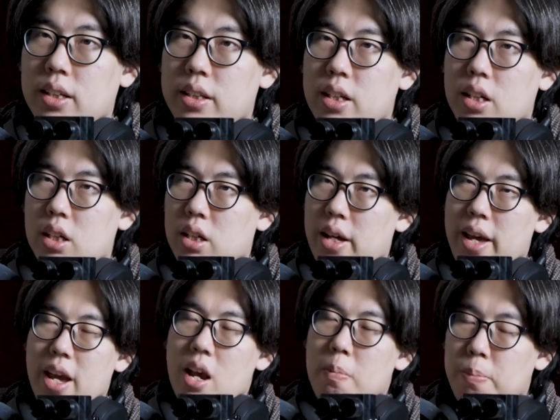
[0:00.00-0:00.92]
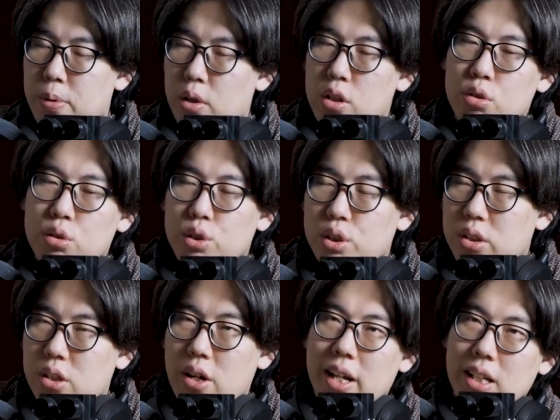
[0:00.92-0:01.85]
the air
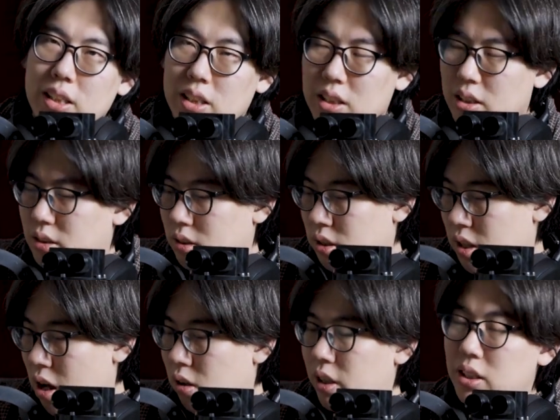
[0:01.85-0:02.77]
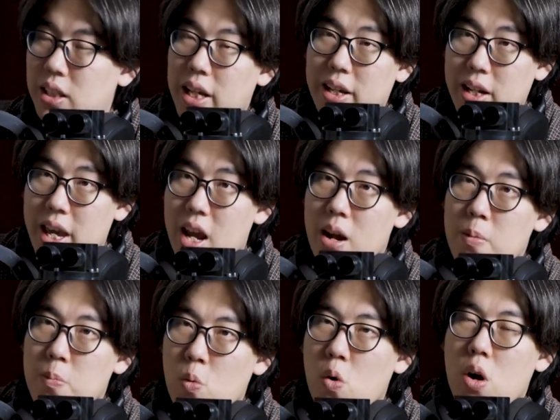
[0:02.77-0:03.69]
pollution or anything. Nowadays they
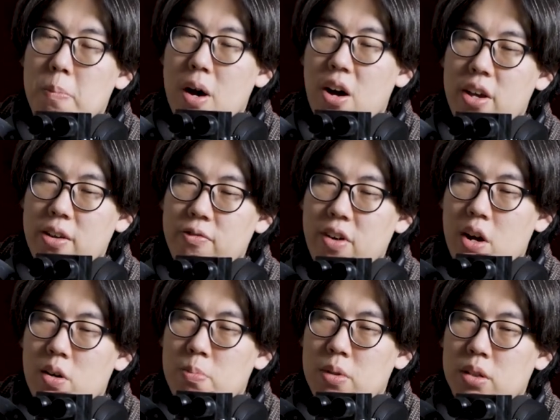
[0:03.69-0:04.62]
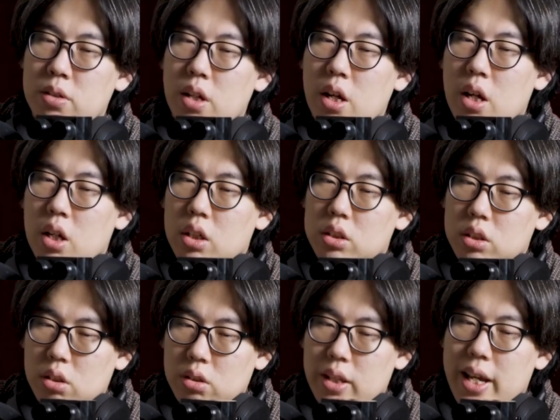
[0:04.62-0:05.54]
care more about environment.
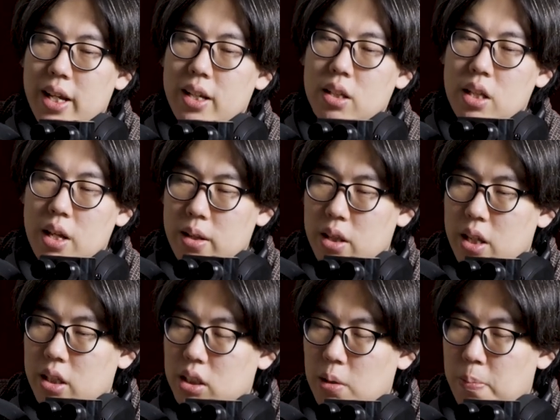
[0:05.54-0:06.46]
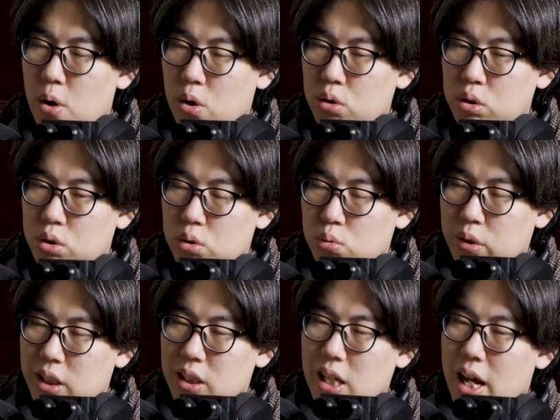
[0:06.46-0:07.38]
So they supposed to
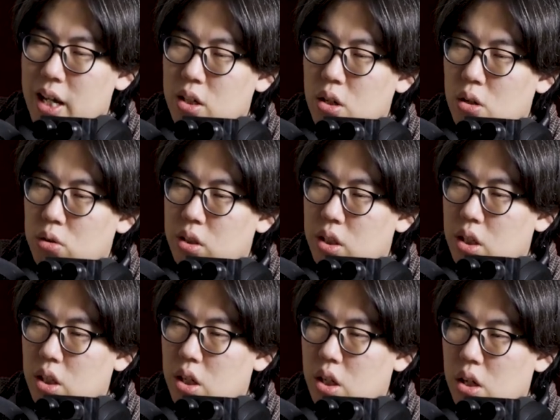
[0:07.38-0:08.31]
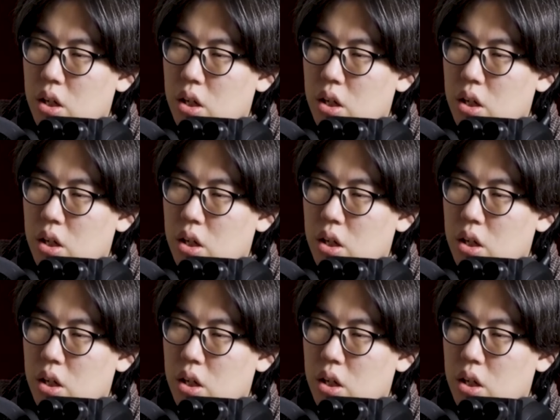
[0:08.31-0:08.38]
recycle the